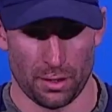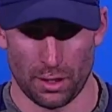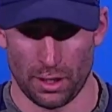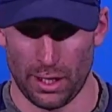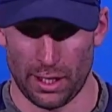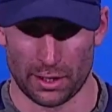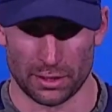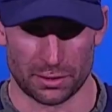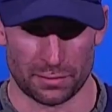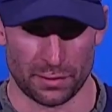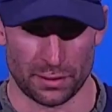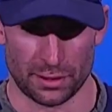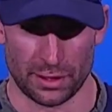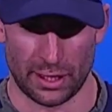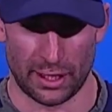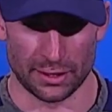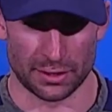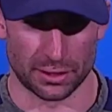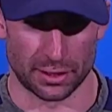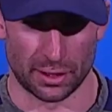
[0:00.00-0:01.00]
Yeah, it was
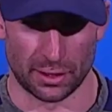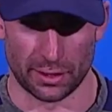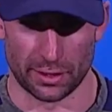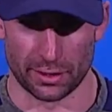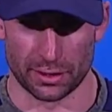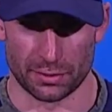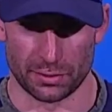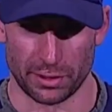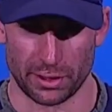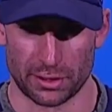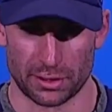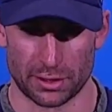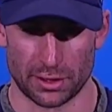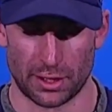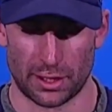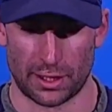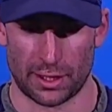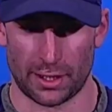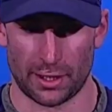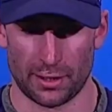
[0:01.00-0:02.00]
fantastic. I think it speaks
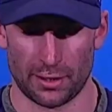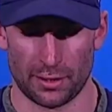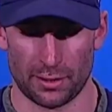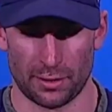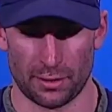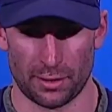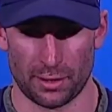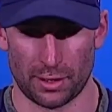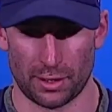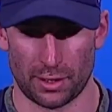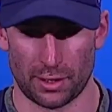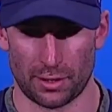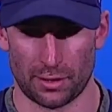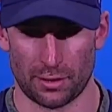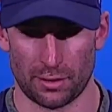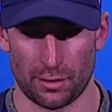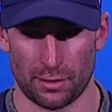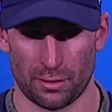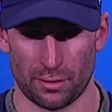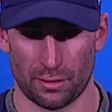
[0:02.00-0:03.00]
a
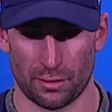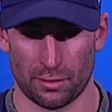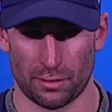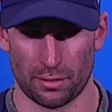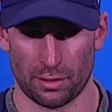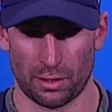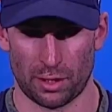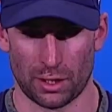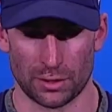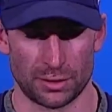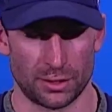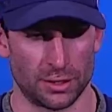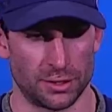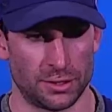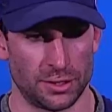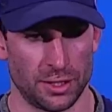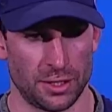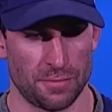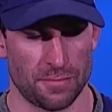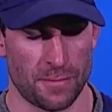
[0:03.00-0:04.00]
lot to the
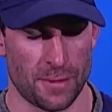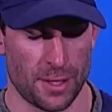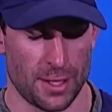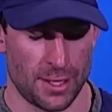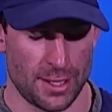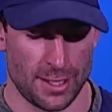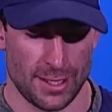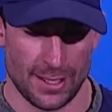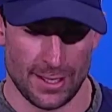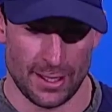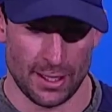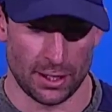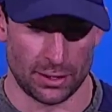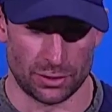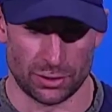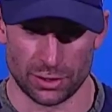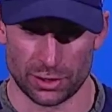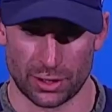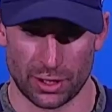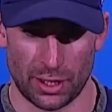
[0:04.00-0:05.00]
team. And
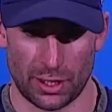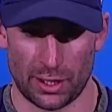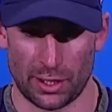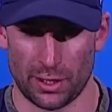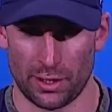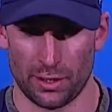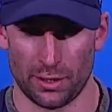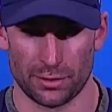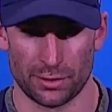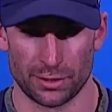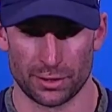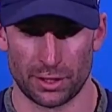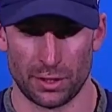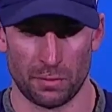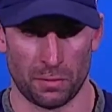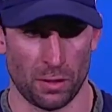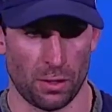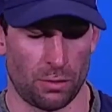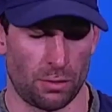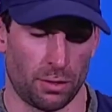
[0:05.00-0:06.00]
just kind of just keep
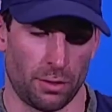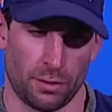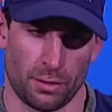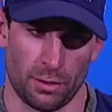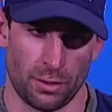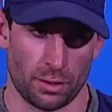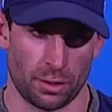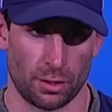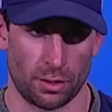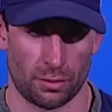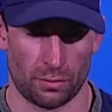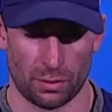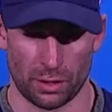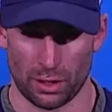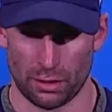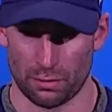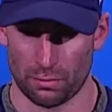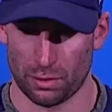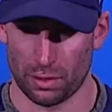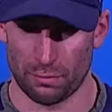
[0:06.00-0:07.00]
going, you know,
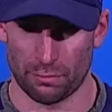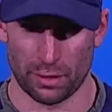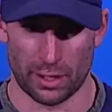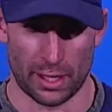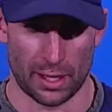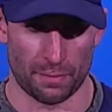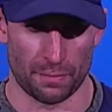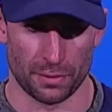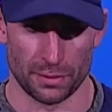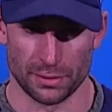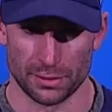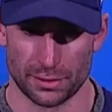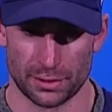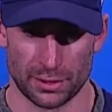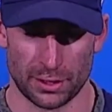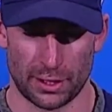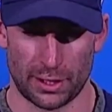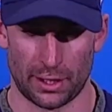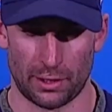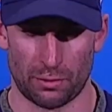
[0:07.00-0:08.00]
whatever happens,
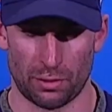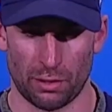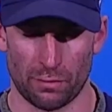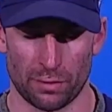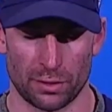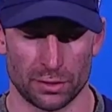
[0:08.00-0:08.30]
whatever the